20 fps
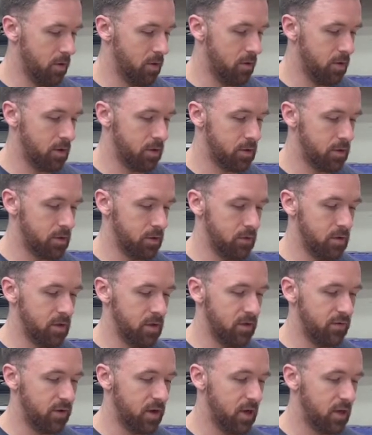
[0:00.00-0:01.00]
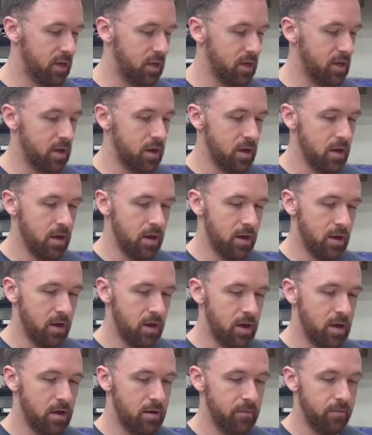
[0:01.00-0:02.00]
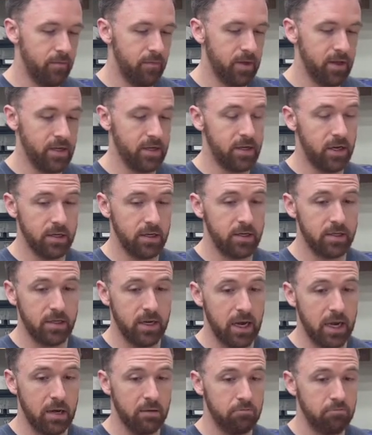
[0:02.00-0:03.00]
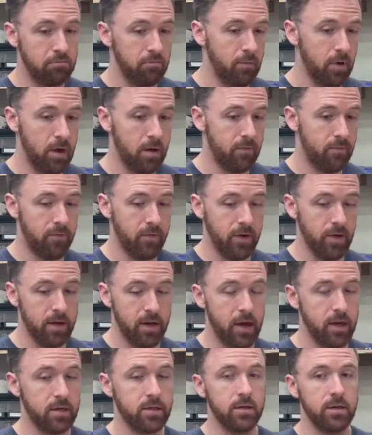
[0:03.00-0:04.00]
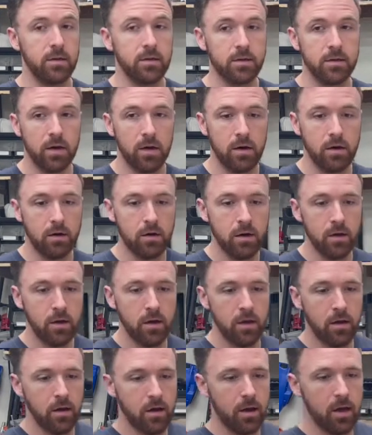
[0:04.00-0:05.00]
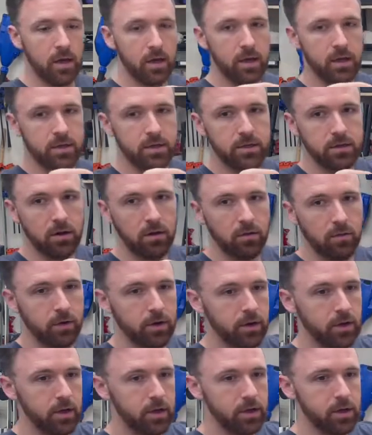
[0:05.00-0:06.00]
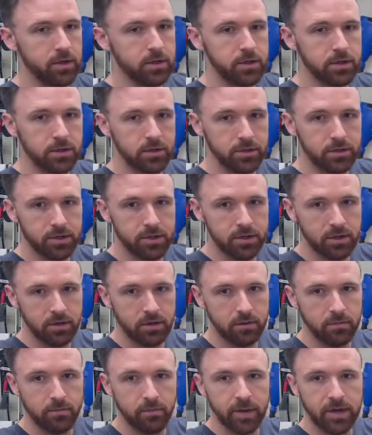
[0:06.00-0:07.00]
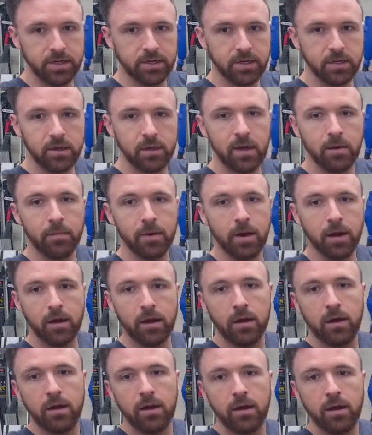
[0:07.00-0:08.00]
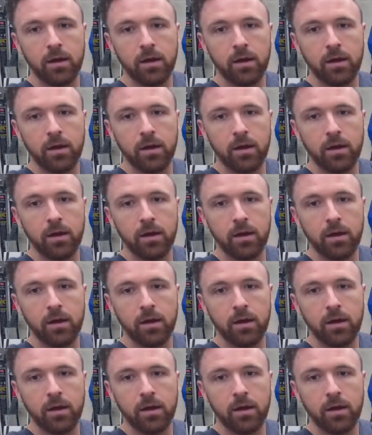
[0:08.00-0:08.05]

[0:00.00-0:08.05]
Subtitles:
going to alleviate that. It does stain fairly nicely. So it's a really good solution. Basically, I'm gonna